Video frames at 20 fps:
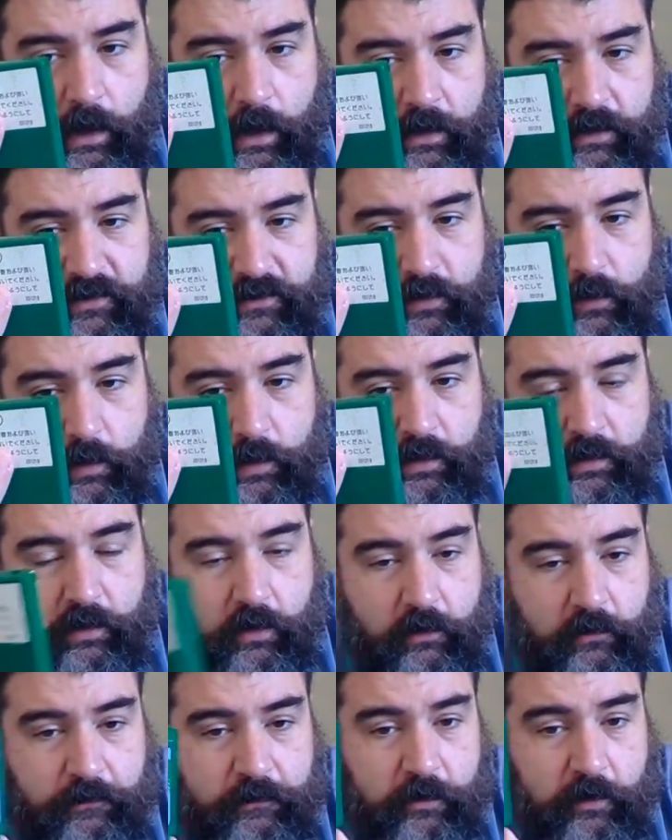So one of
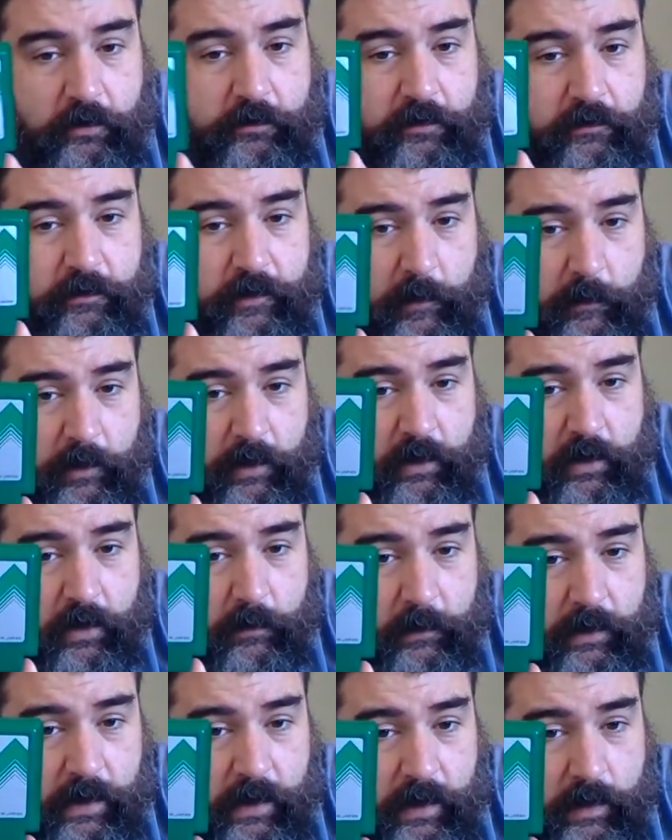the first
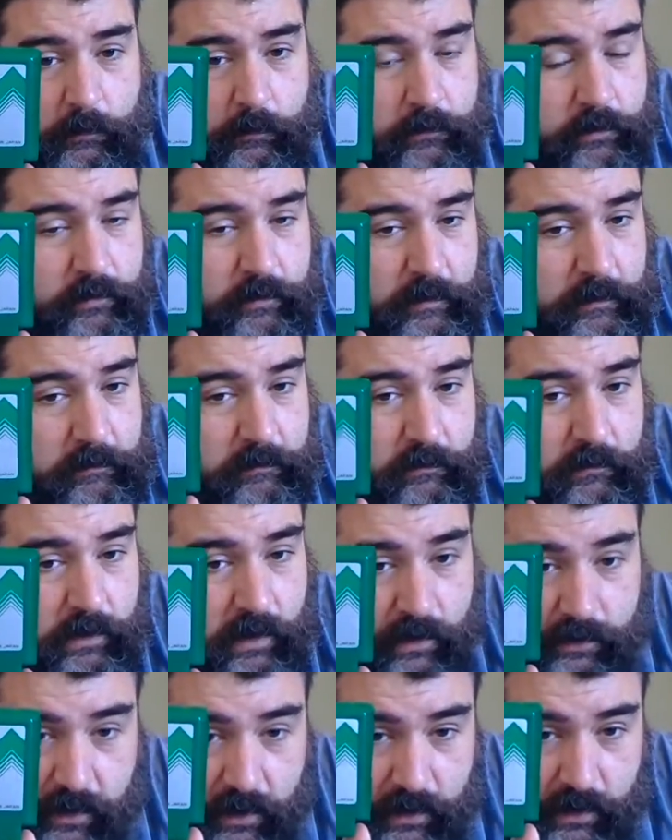Famicom games,
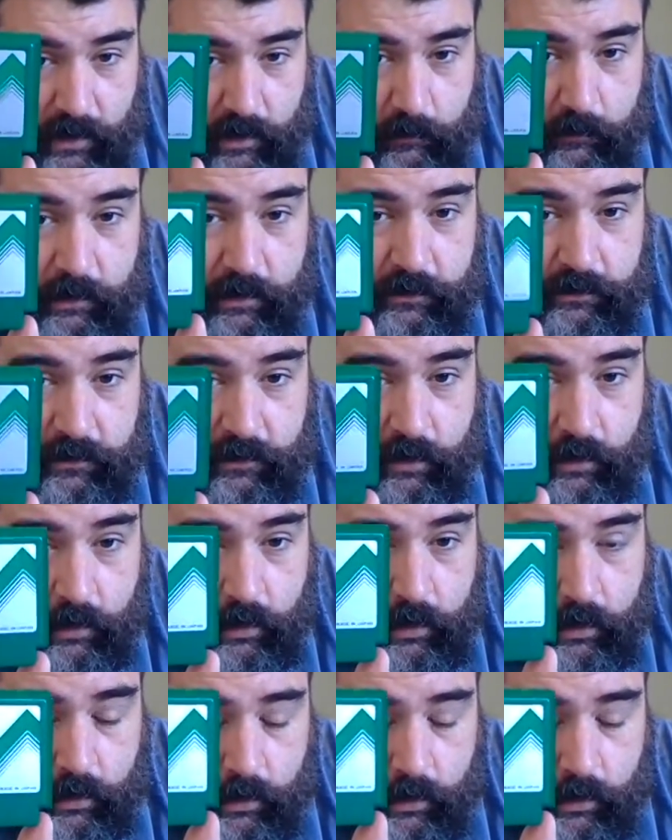not that into Mahjong,